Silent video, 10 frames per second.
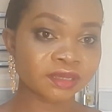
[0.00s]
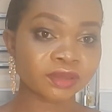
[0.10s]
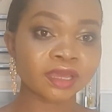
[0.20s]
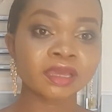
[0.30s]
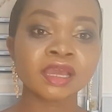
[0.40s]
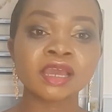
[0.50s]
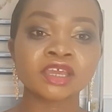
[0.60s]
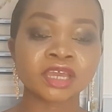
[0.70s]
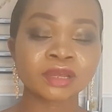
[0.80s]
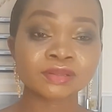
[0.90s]
Okay,
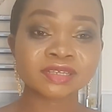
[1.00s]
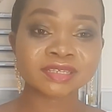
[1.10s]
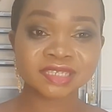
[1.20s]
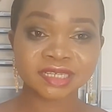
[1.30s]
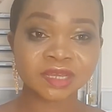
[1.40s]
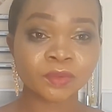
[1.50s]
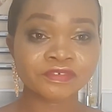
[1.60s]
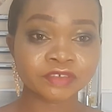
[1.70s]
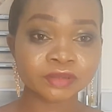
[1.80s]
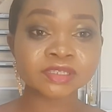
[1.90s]
you can also see that
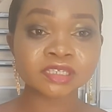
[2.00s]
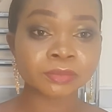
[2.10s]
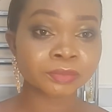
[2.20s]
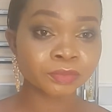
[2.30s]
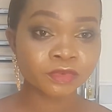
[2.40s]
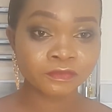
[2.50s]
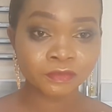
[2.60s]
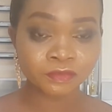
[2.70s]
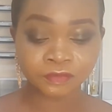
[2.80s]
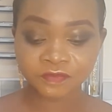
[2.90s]
we use some
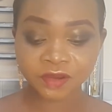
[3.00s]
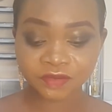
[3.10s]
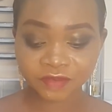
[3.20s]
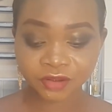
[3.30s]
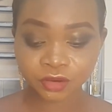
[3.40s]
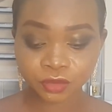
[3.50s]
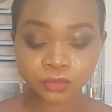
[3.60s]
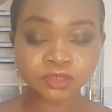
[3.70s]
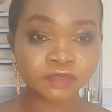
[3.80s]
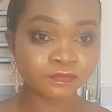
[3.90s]
very
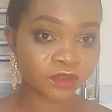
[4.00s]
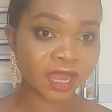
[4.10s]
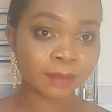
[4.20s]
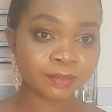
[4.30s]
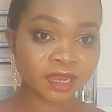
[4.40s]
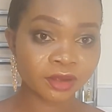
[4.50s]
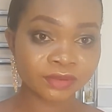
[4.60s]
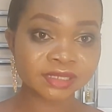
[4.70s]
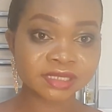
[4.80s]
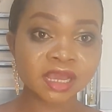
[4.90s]
good
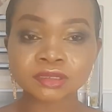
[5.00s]
vocabularies.